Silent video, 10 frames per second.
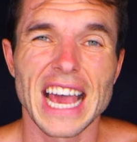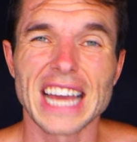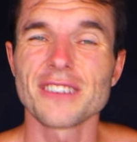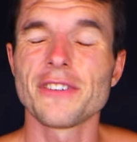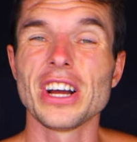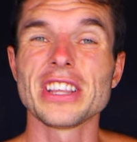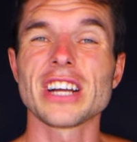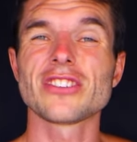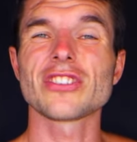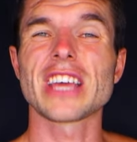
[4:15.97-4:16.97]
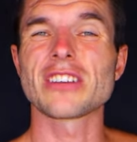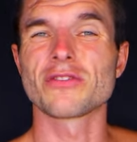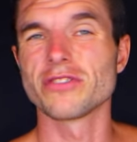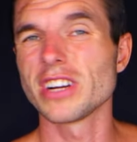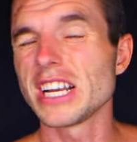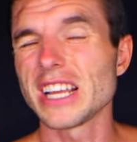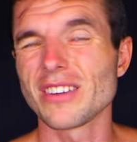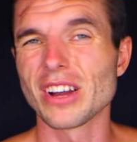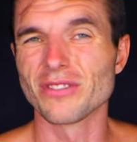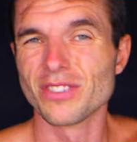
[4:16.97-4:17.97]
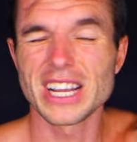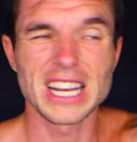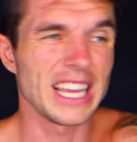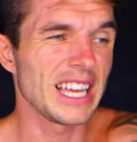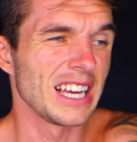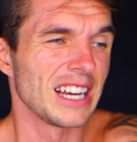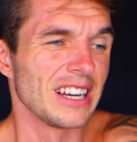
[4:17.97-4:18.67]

and I find that I just get really, really